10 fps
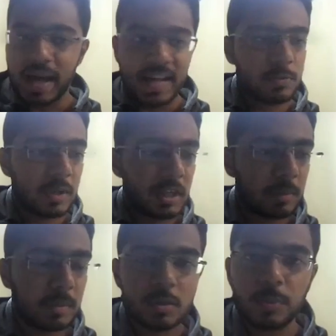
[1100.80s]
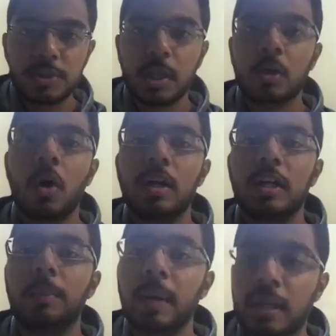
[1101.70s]
has variables which are not
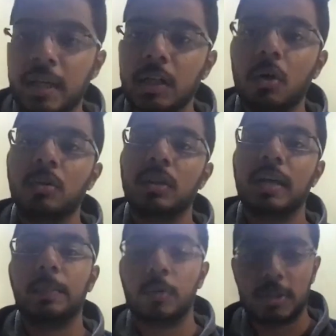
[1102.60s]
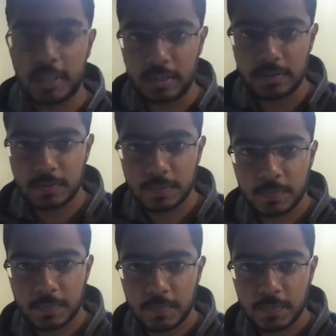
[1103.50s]
dependent on the input size.
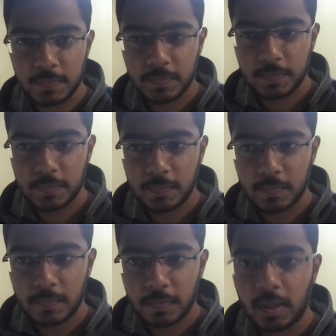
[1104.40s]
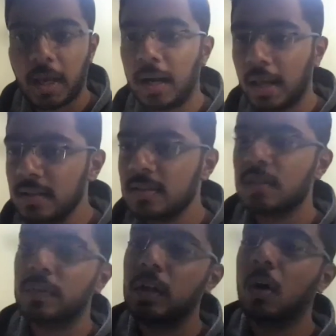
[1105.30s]
And hence
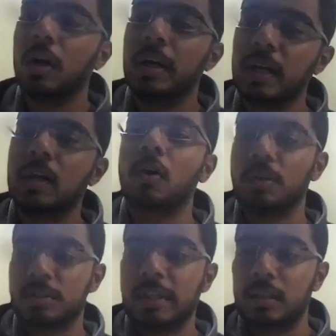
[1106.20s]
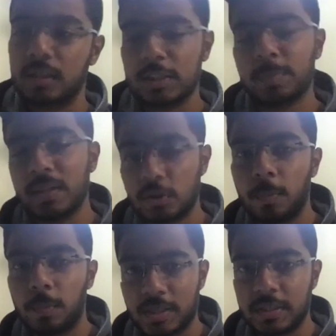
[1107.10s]
we call it a constant space
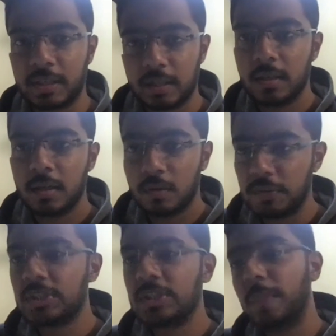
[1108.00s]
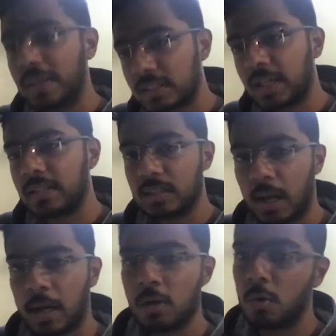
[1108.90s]
complexity, which is the best case
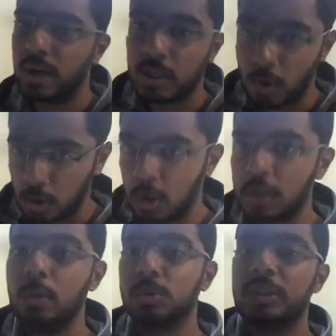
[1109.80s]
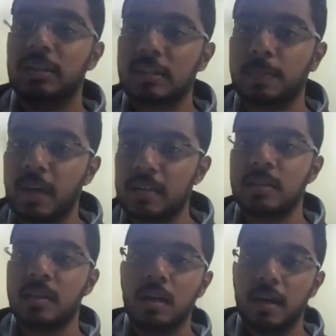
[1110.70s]
scenario where you're not using the
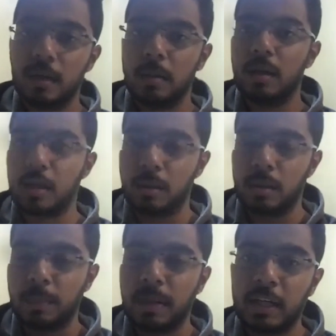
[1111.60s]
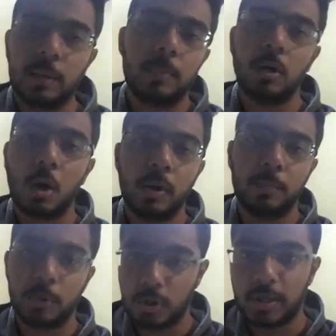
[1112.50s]
space depending upon how
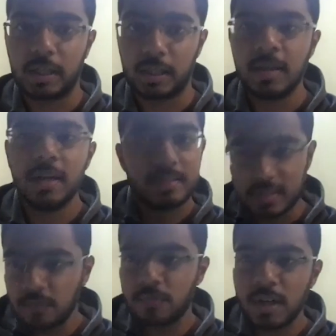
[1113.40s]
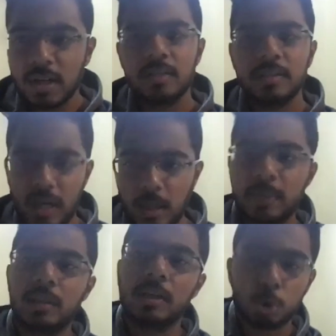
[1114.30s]
input you're getting. Same way, there are
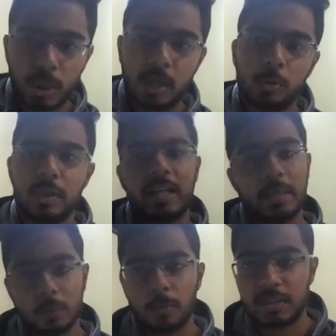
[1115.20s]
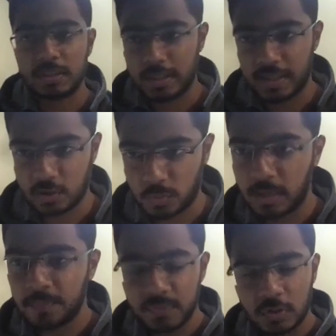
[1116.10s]
methods to calculate time complexity as well.
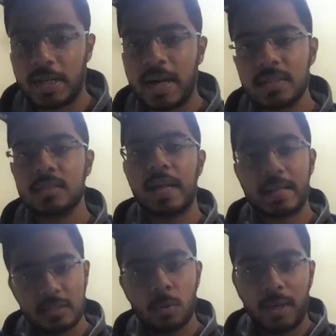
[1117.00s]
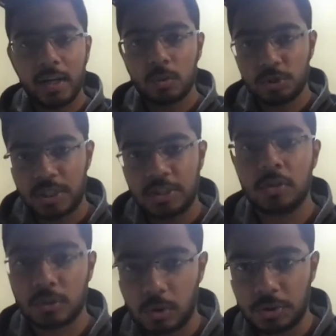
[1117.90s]
So that's the way to judge
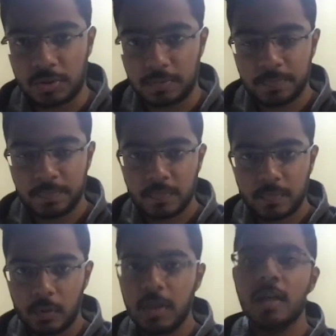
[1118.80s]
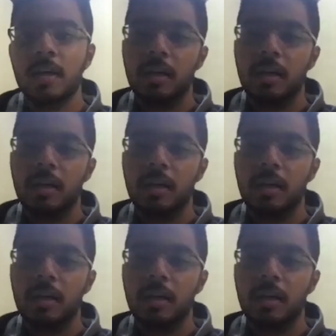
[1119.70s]
your solution. Okay.